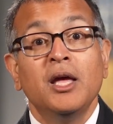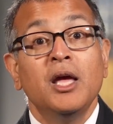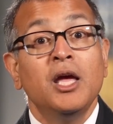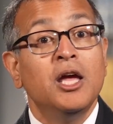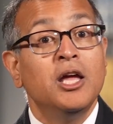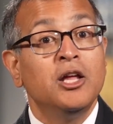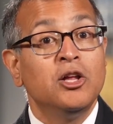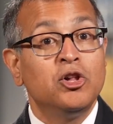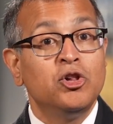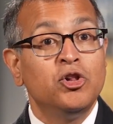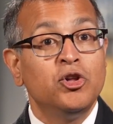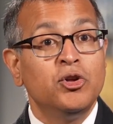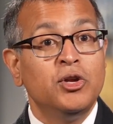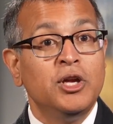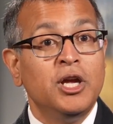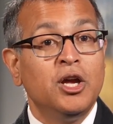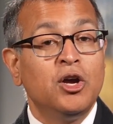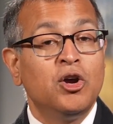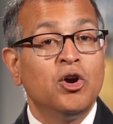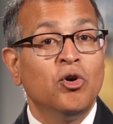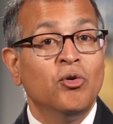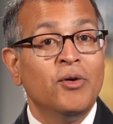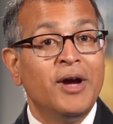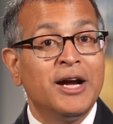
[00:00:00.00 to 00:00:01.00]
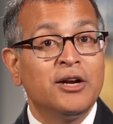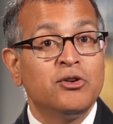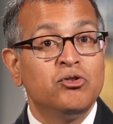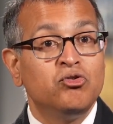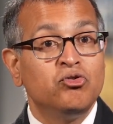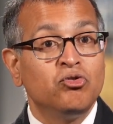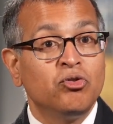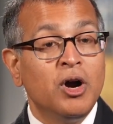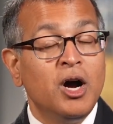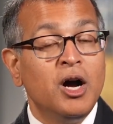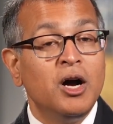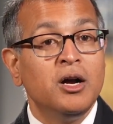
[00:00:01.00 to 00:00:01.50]
including correct
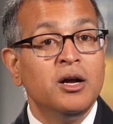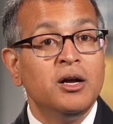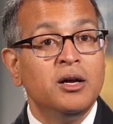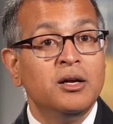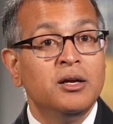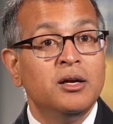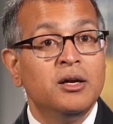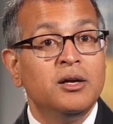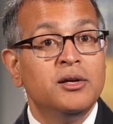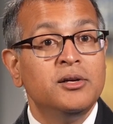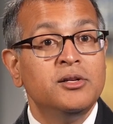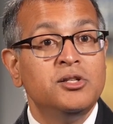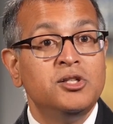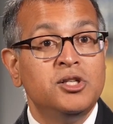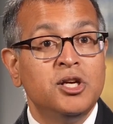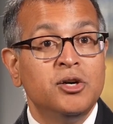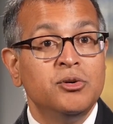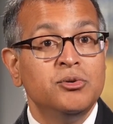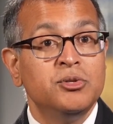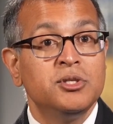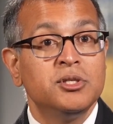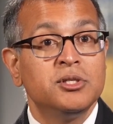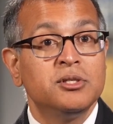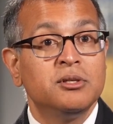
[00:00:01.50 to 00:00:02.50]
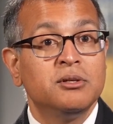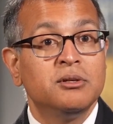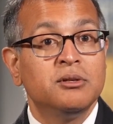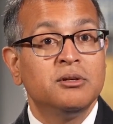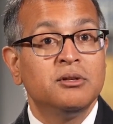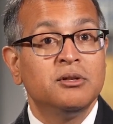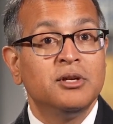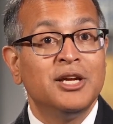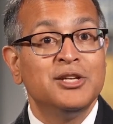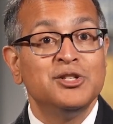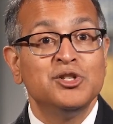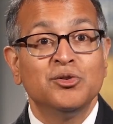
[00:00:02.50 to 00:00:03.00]
drug, dose,
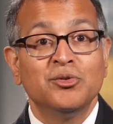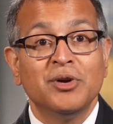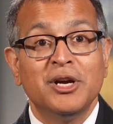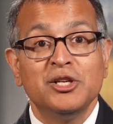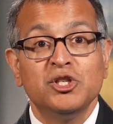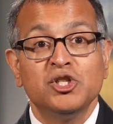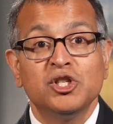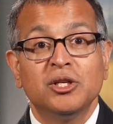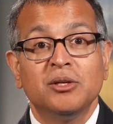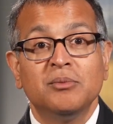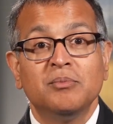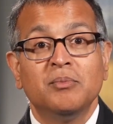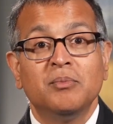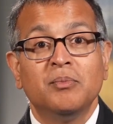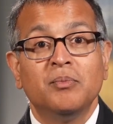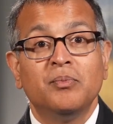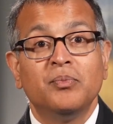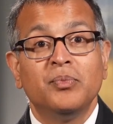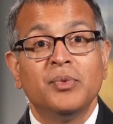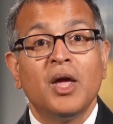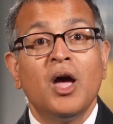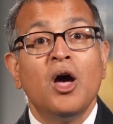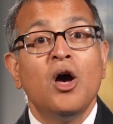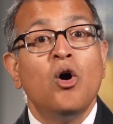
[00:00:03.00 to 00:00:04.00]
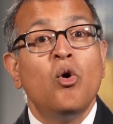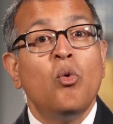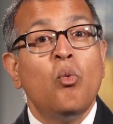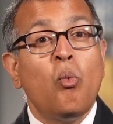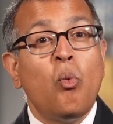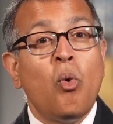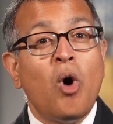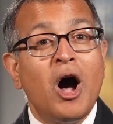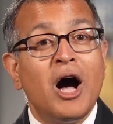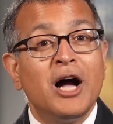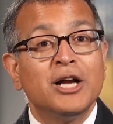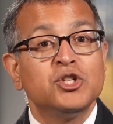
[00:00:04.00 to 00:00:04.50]
and duration.
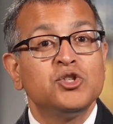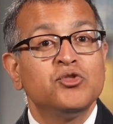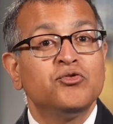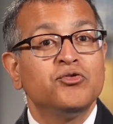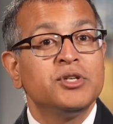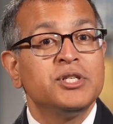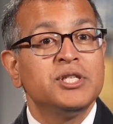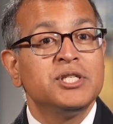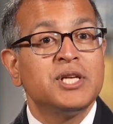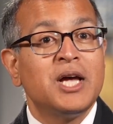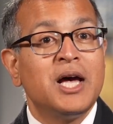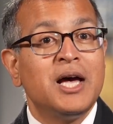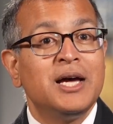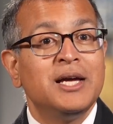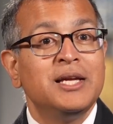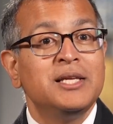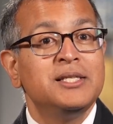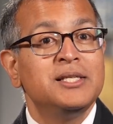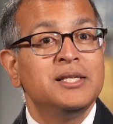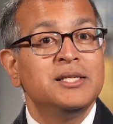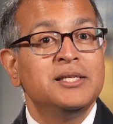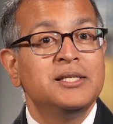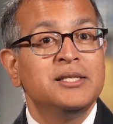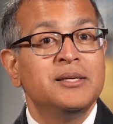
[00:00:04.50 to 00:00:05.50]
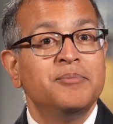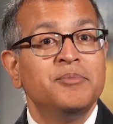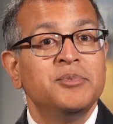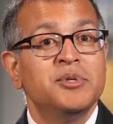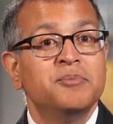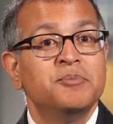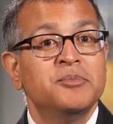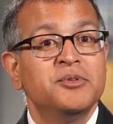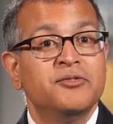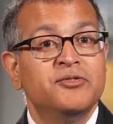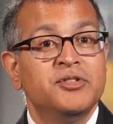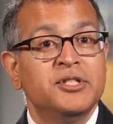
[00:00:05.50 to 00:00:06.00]
Watch for signs and
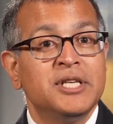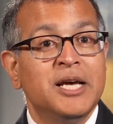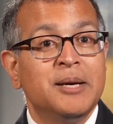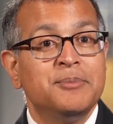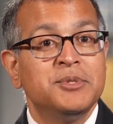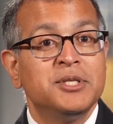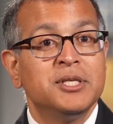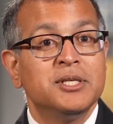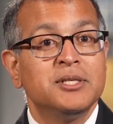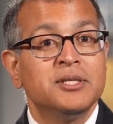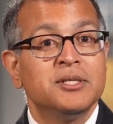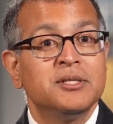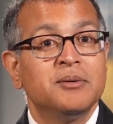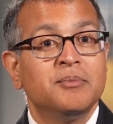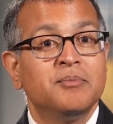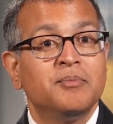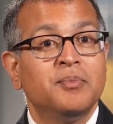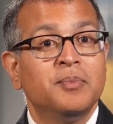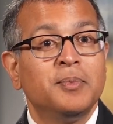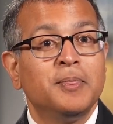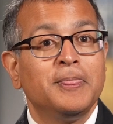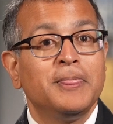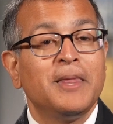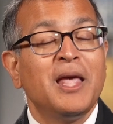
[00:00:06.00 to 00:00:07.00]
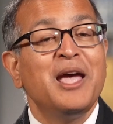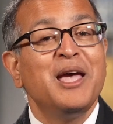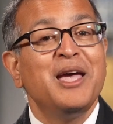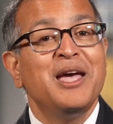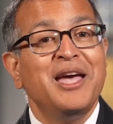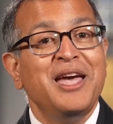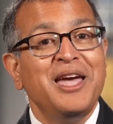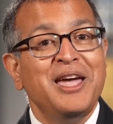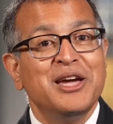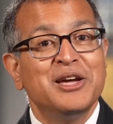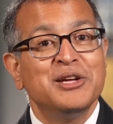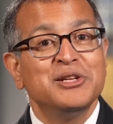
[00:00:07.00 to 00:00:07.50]
symptoms of sepsis.
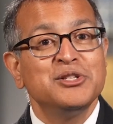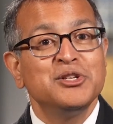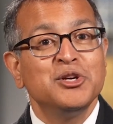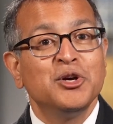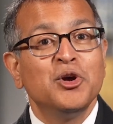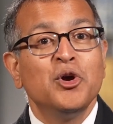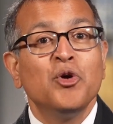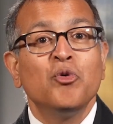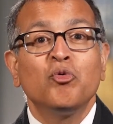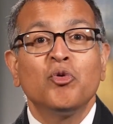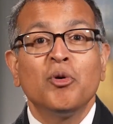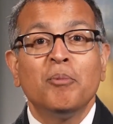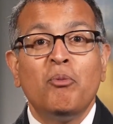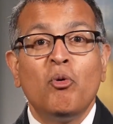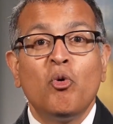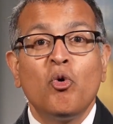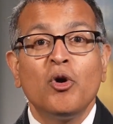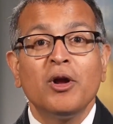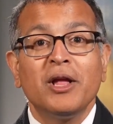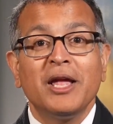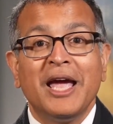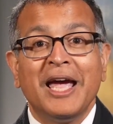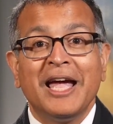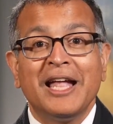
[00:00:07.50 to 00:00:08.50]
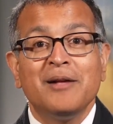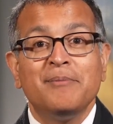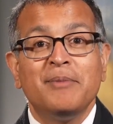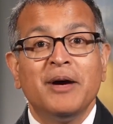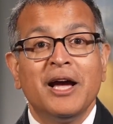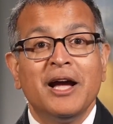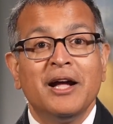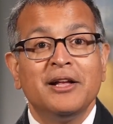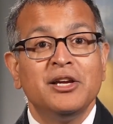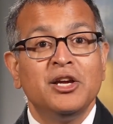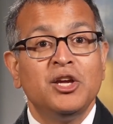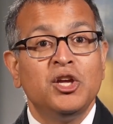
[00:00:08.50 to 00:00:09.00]
And report
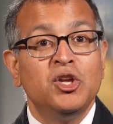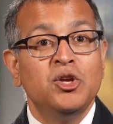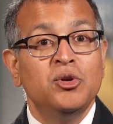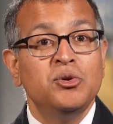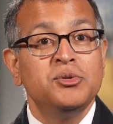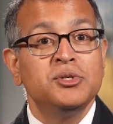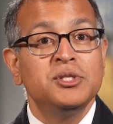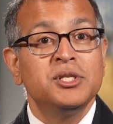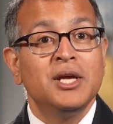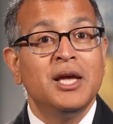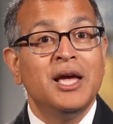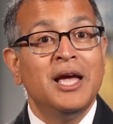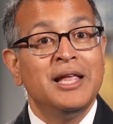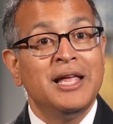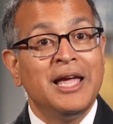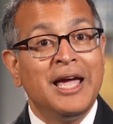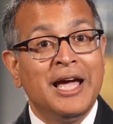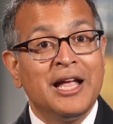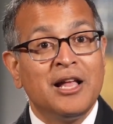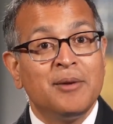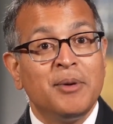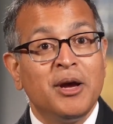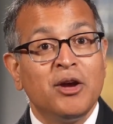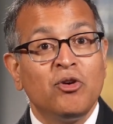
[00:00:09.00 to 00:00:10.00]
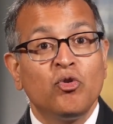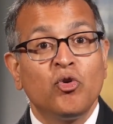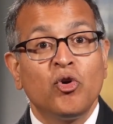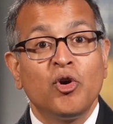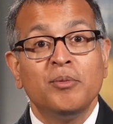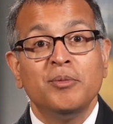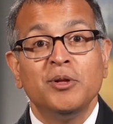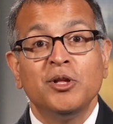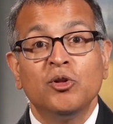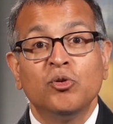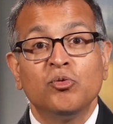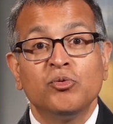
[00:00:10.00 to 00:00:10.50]
antibiotic use and
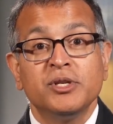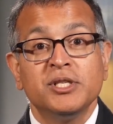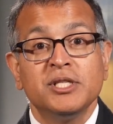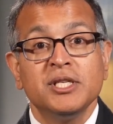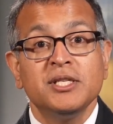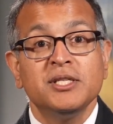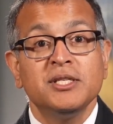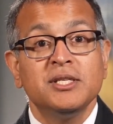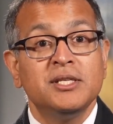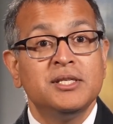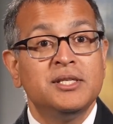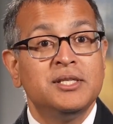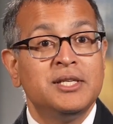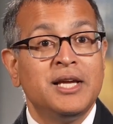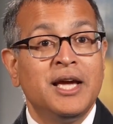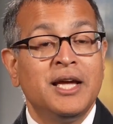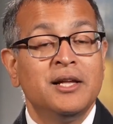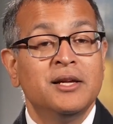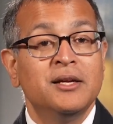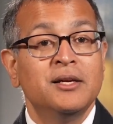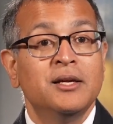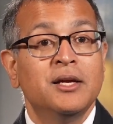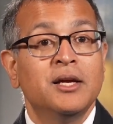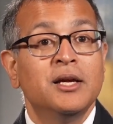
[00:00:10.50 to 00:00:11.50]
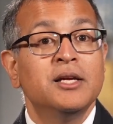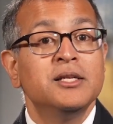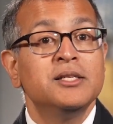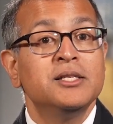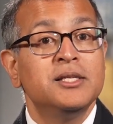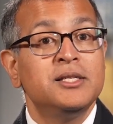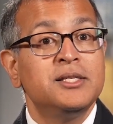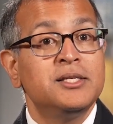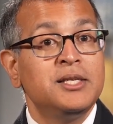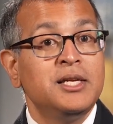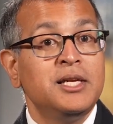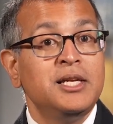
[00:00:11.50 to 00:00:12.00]
antimicrobial resistance data to
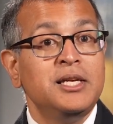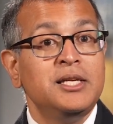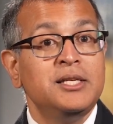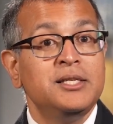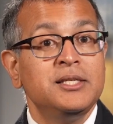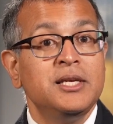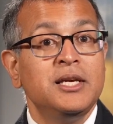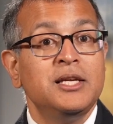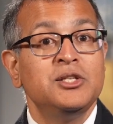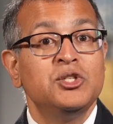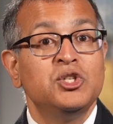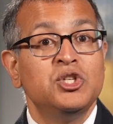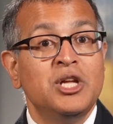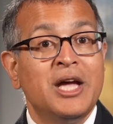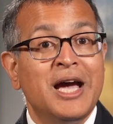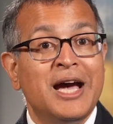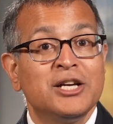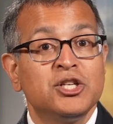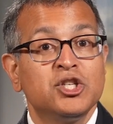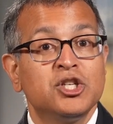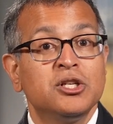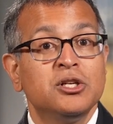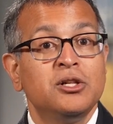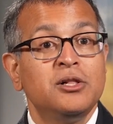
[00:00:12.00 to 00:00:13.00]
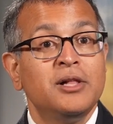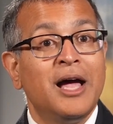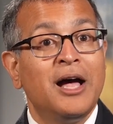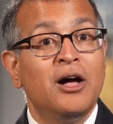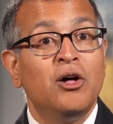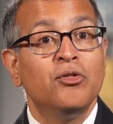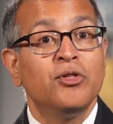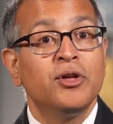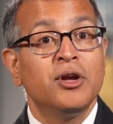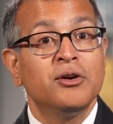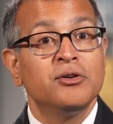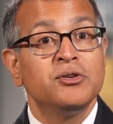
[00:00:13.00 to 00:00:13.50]
CDC's National
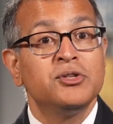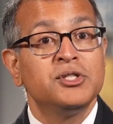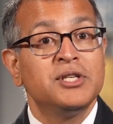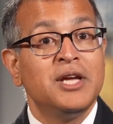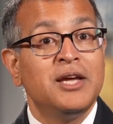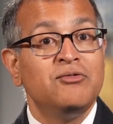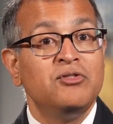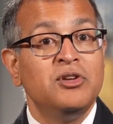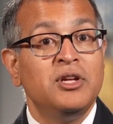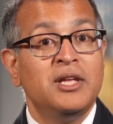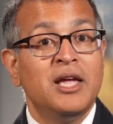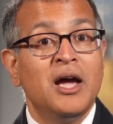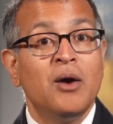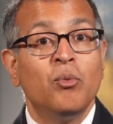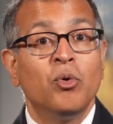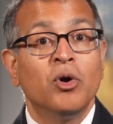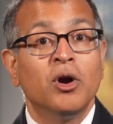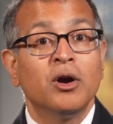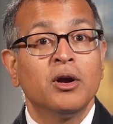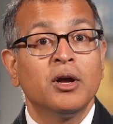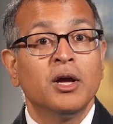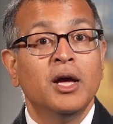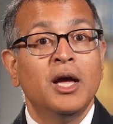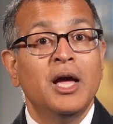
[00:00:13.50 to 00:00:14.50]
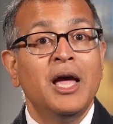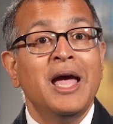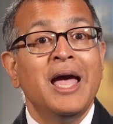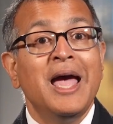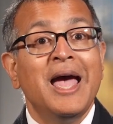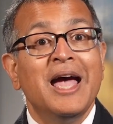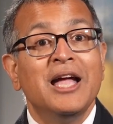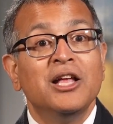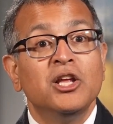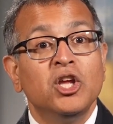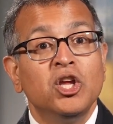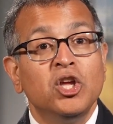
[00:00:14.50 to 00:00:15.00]
Healthcare Safety Network
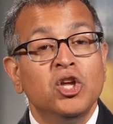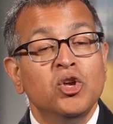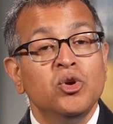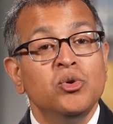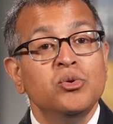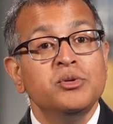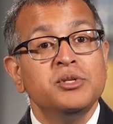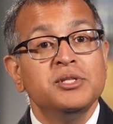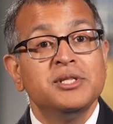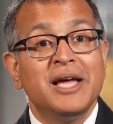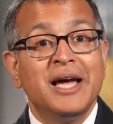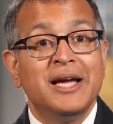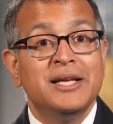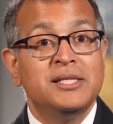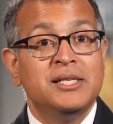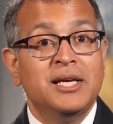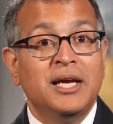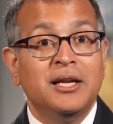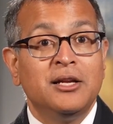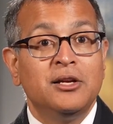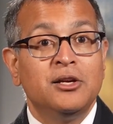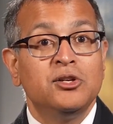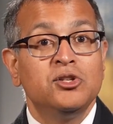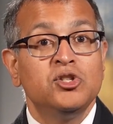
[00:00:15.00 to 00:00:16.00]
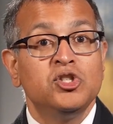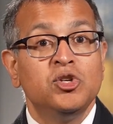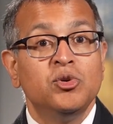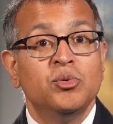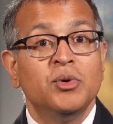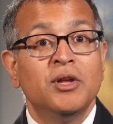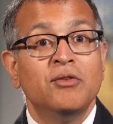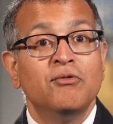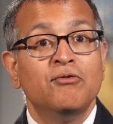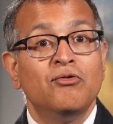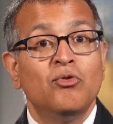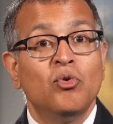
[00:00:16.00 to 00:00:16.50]
and use that data to
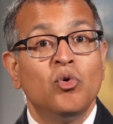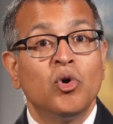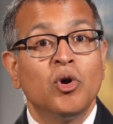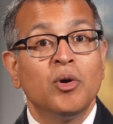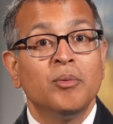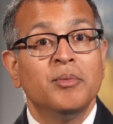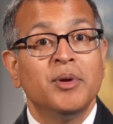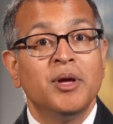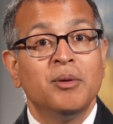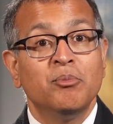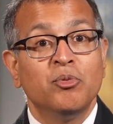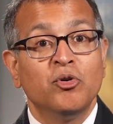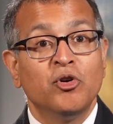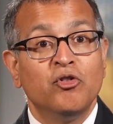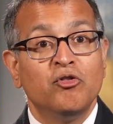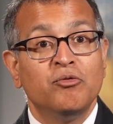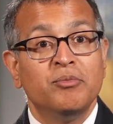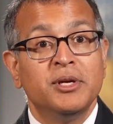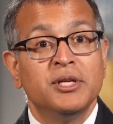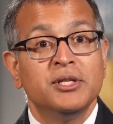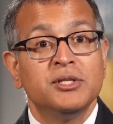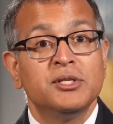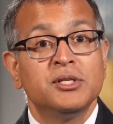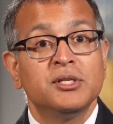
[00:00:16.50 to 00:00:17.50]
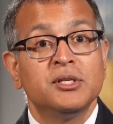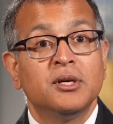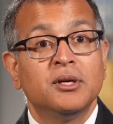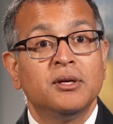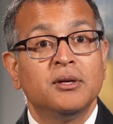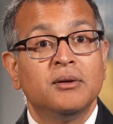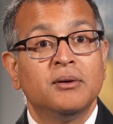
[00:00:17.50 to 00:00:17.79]
inform improvements.